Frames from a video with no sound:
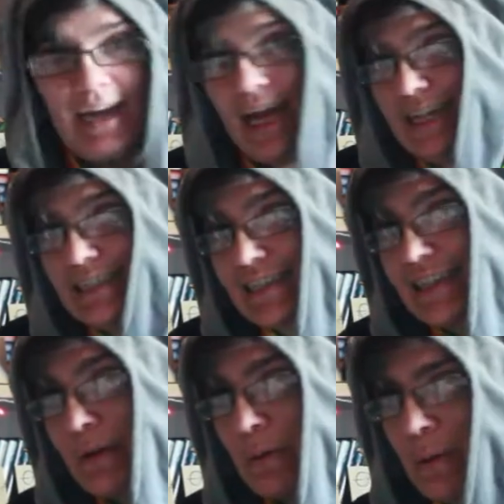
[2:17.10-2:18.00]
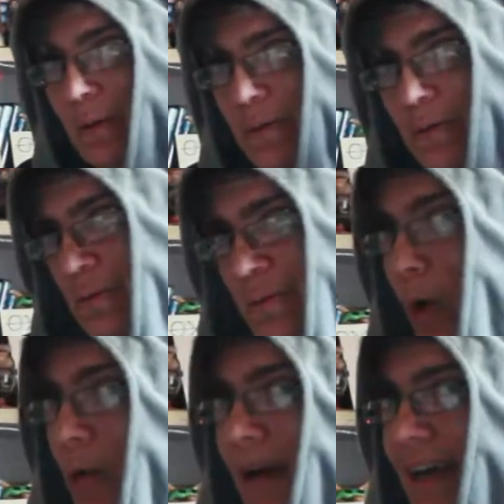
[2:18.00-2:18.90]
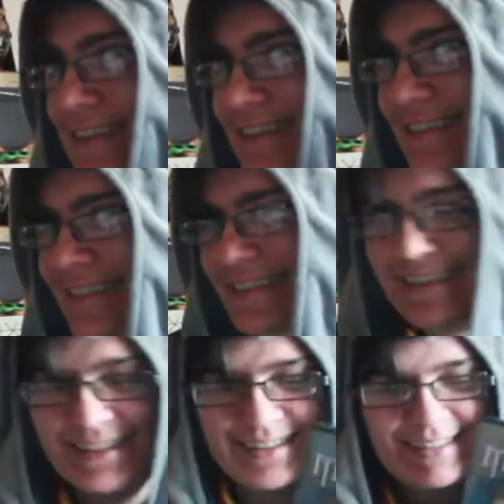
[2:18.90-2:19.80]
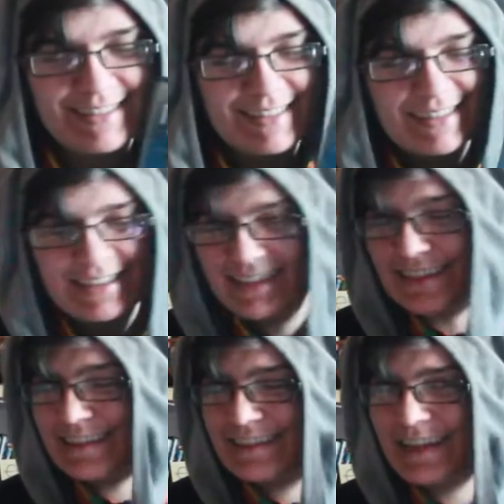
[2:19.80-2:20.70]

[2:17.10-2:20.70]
and a little romance. It's